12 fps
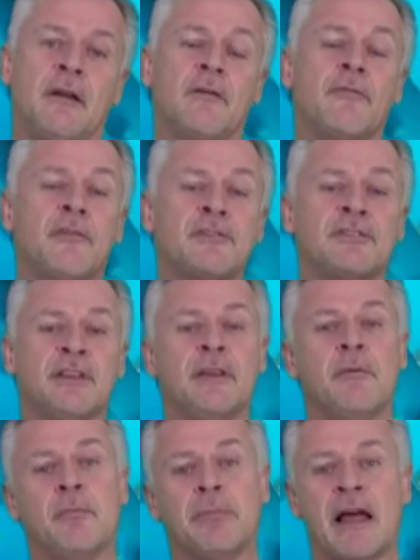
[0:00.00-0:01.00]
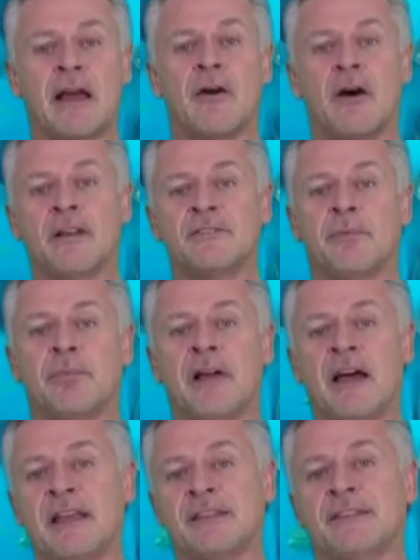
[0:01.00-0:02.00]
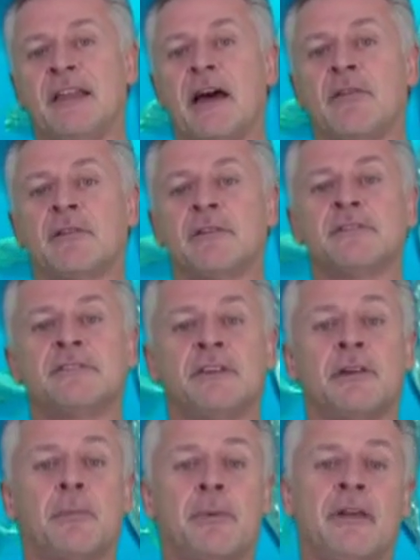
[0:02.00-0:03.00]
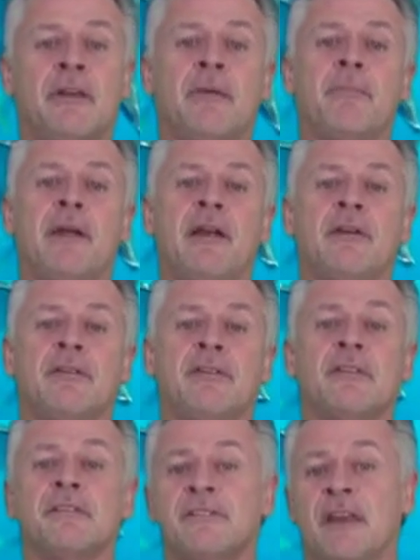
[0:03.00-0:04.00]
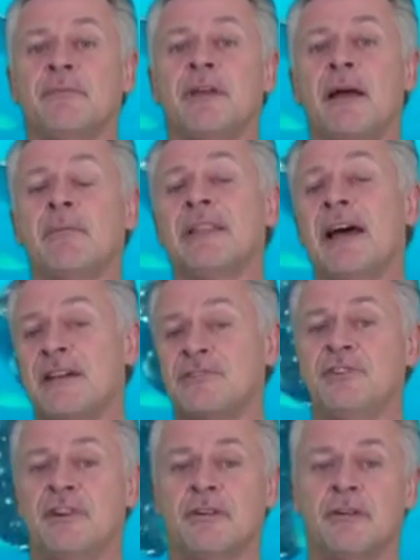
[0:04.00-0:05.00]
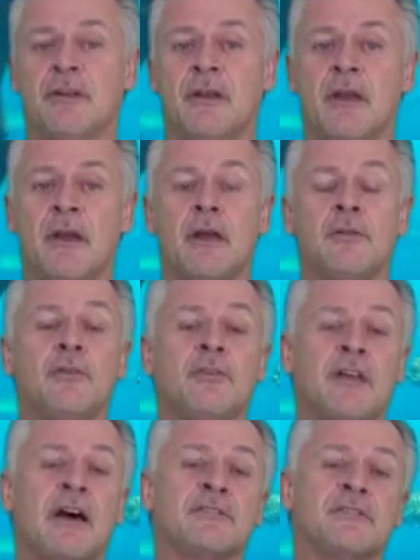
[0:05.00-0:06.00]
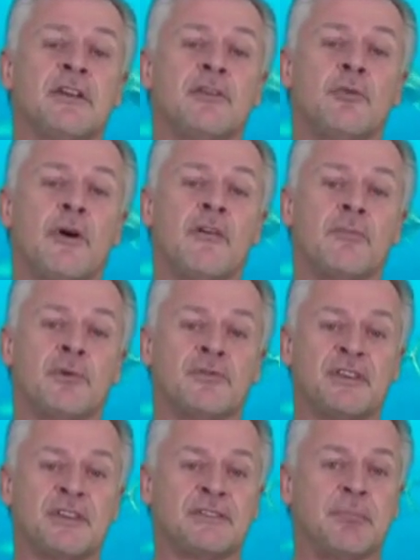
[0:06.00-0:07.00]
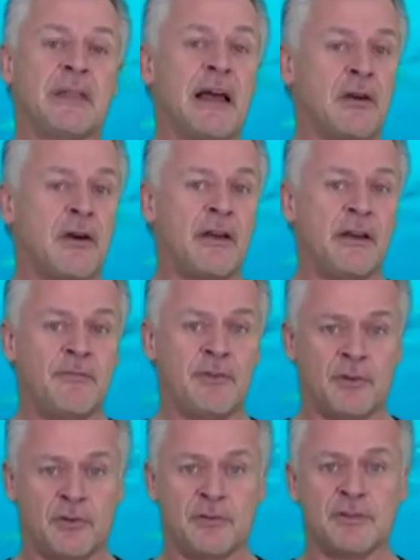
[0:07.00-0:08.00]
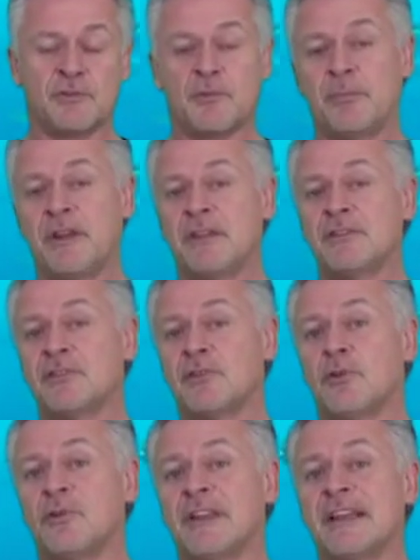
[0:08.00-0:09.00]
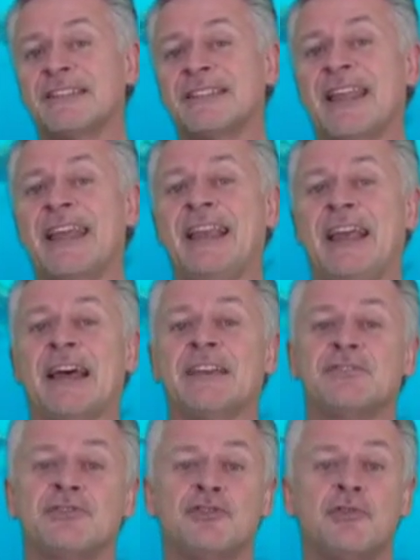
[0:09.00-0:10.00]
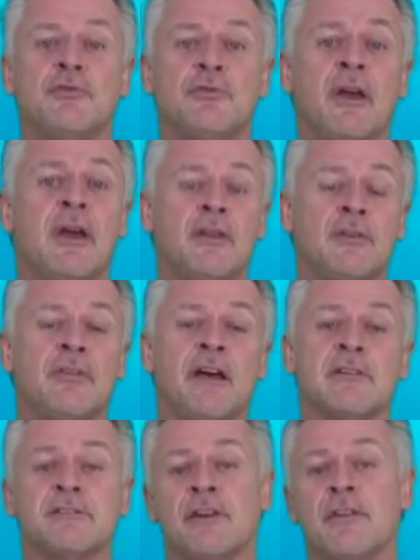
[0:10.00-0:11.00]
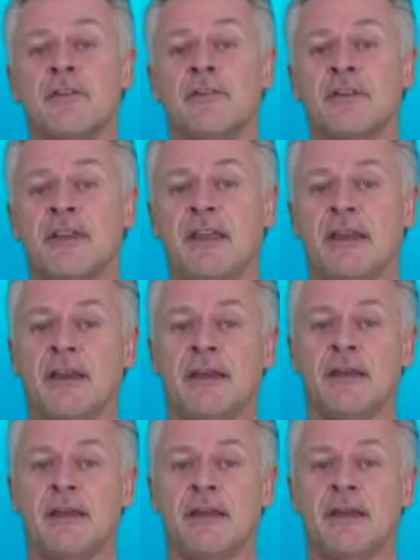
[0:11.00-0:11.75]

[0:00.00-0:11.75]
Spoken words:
Firstly, blackcod supply is down considerably compared to the same time last year. 2012 processed blackcod inventories were being sold as late as June 2013.